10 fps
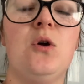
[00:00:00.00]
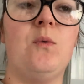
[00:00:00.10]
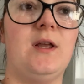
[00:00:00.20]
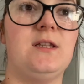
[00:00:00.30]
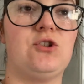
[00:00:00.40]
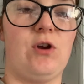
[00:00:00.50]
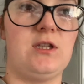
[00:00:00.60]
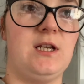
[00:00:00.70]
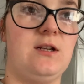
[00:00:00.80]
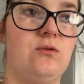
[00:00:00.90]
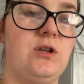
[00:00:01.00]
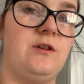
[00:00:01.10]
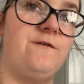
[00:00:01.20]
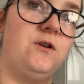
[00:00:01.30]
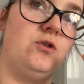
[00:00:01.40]
went straight to Lidl and done
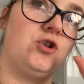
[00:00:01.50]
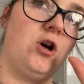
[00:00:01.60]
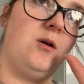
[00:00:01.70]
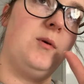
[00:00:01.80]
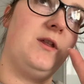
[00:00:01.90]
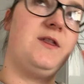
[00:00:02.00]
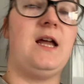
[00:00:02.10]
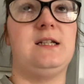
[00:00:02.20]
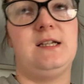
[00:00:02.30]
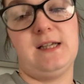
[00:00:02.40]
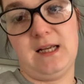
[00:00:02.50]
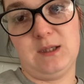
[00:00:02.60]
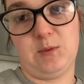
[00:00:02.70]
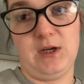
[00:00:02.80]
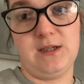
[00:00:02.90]
the food shop, then to
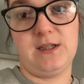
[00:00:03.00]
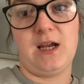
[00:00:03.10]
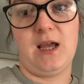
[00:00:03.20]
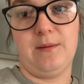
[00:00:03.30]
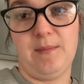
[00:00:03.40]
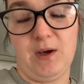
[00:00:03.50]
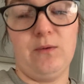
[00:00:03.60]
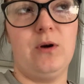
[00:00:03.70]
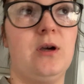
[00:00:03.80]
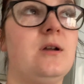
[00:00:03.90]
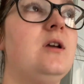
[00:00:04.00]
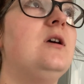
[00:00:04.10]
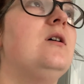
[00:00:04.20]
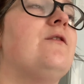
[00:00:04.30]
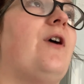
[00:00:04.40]
Sainsbury's to get milk
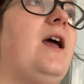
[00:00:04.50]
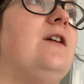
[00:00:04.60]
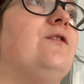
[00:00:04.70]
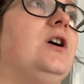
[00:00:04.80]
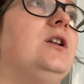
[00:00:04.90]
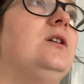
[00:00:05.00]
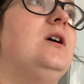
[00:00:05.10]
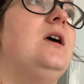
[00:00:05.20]
for Haven.